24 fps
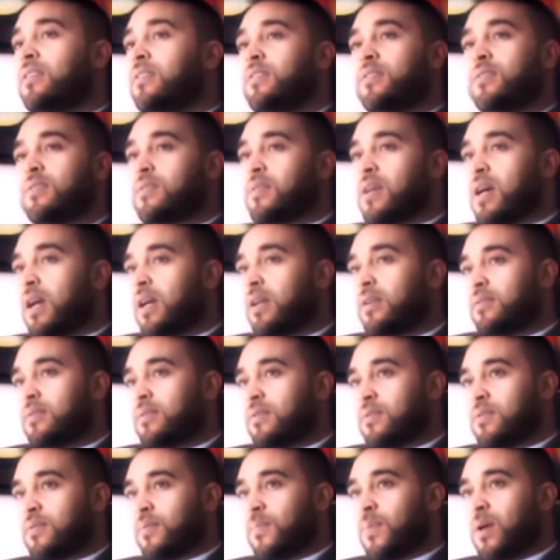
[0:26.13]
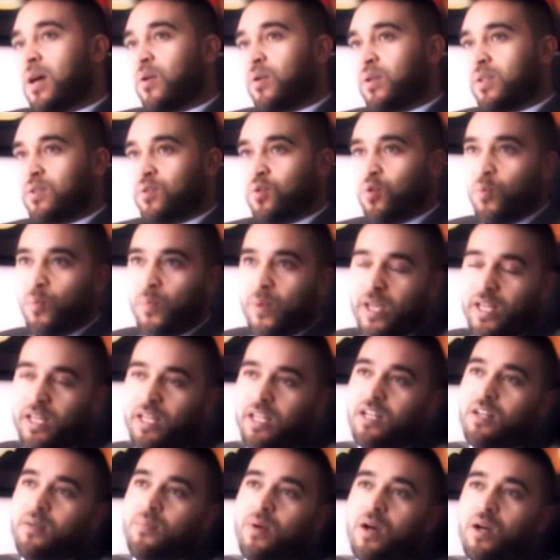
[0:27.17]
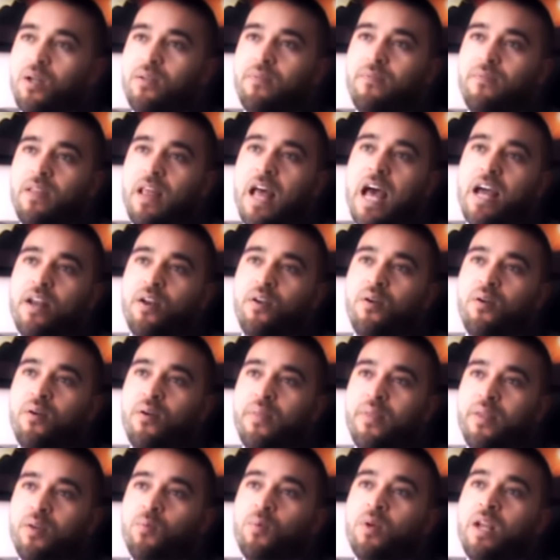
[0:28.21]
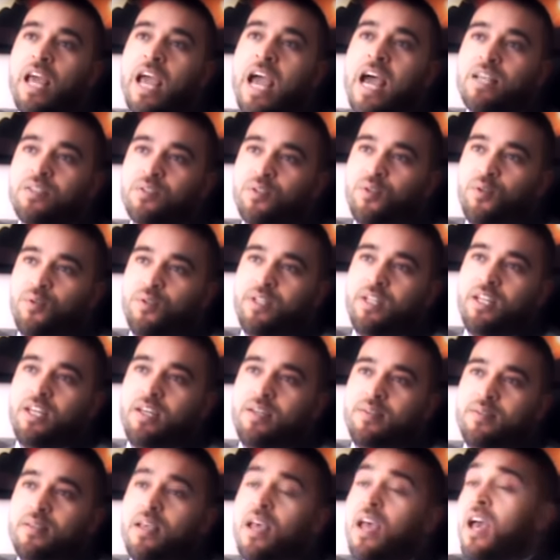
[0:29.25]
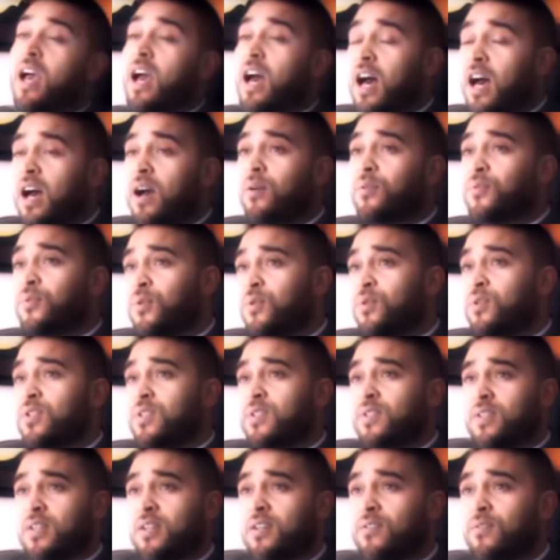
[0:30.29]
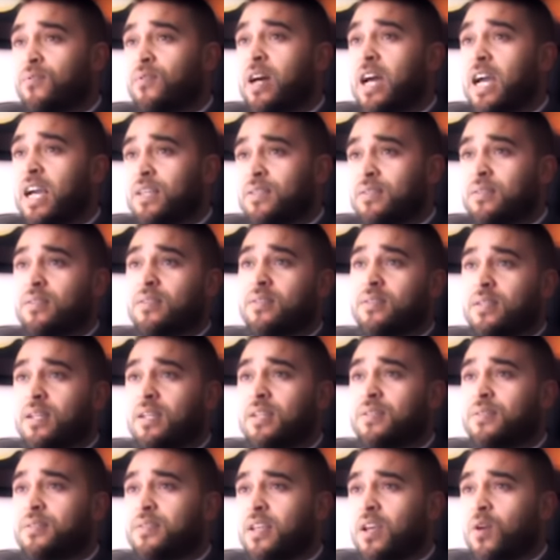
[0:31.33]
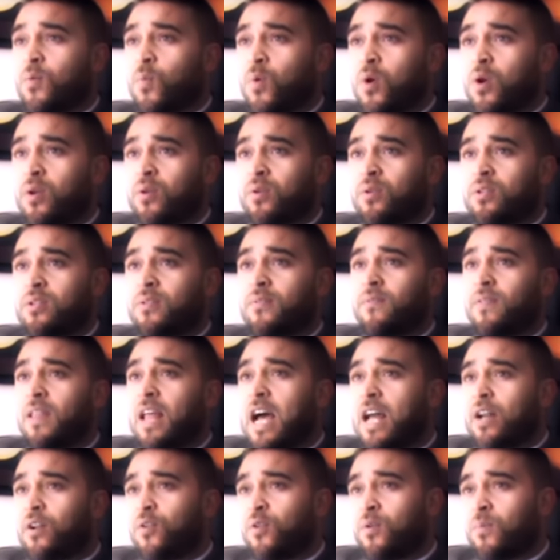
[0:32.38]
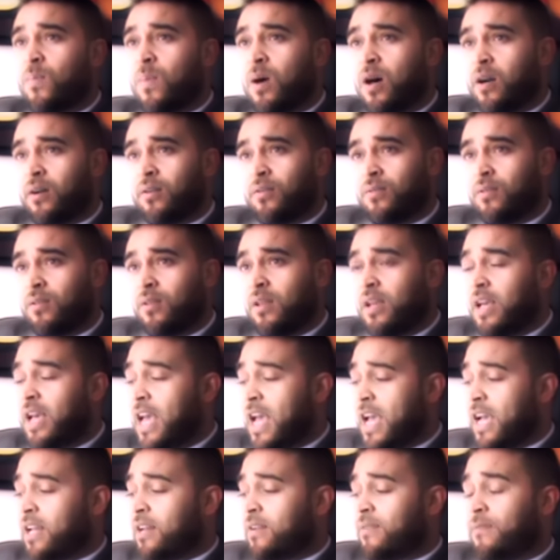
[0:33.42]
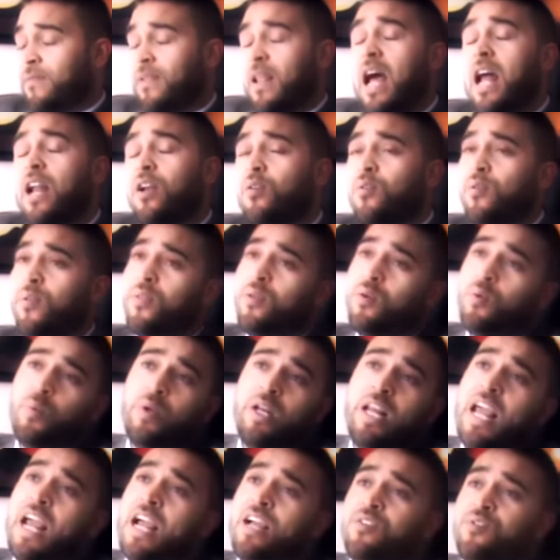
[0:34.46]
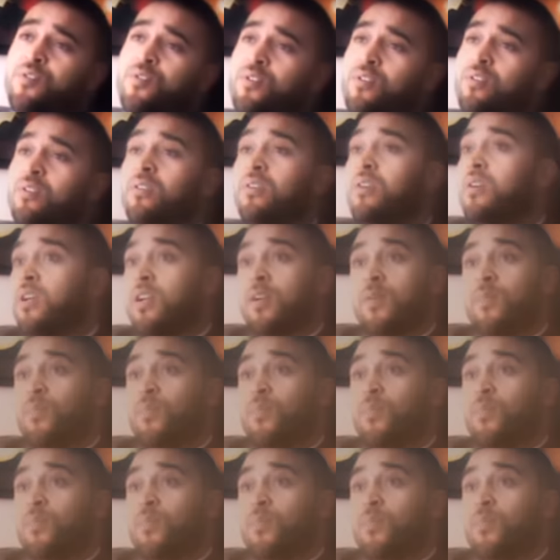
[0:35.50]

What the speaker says: any scientist about his opinion about the flat earth, he will ask you this: how do the sunrise and sunset work on the flat earth model? And the flat earther will answer,